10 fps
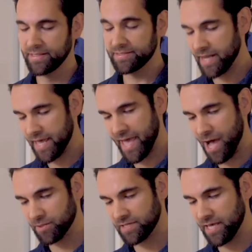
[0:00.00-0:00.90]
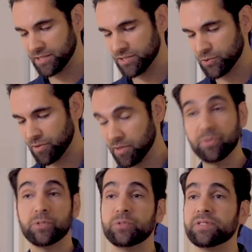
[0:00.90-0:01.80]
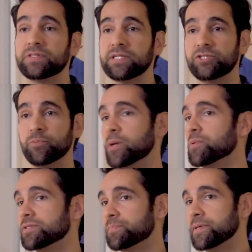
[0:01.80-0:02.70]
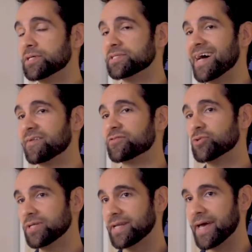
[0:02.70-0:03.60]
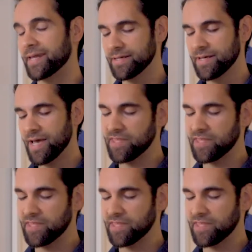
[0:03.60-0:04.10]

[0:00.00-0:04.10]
Today, House Angostura produces its ubiquitous bitters out of Trinidad,